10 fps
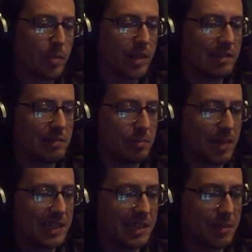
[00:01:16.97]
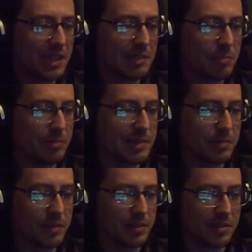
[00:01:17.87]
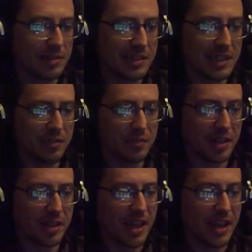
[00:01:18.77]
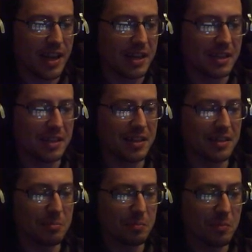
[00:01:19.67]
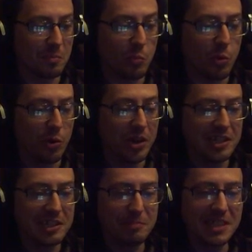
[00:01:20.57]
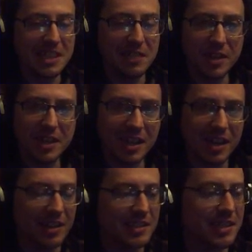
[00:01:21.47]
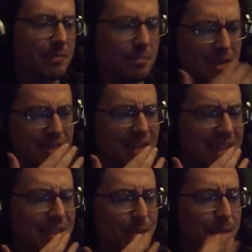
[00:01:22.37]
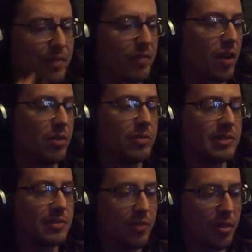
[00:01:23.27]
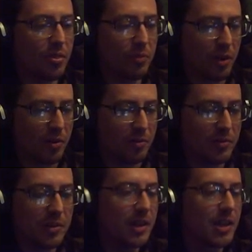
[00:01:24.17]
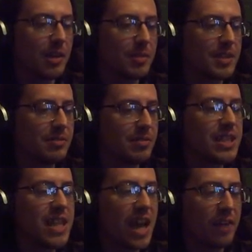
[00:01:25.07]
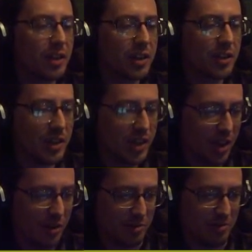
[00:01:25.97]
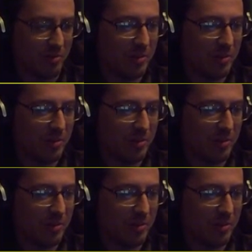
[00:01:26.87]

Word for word: Let's replace some of these web spinners, see if we can get any warrior specific cards. Um, I doubt this can be a frozen throne, but you never know.